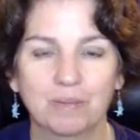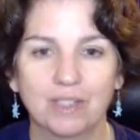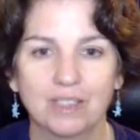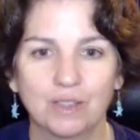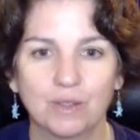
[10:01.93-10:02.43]

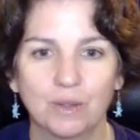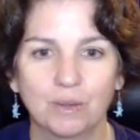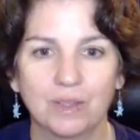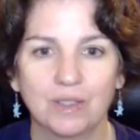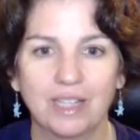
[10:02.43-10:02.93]
as you go
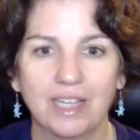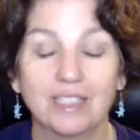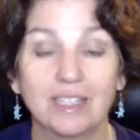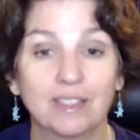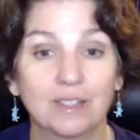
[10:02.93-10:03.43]
through your day.
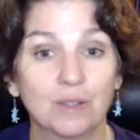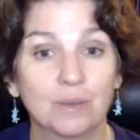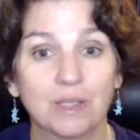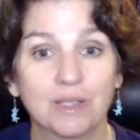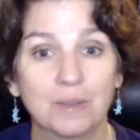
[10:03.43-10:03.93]
Take the gorilla